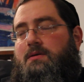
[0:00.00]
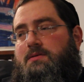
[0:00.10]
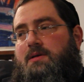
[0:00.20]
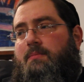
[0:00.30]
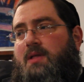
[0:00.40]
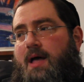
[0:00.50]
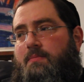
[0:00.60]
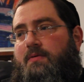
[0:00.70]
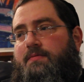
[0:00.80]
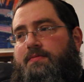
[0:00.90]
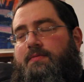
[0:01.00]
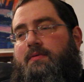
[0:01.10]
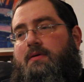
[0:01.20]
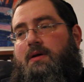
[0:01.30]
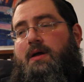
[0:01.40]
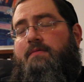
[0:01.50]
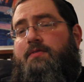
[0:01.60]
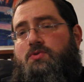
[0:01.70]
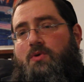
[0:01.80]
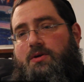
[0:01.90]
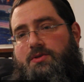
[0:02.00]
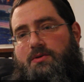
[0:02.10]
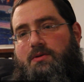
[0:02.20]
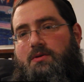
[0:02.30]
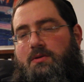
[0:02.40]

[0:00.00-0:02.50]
some type of infrastructure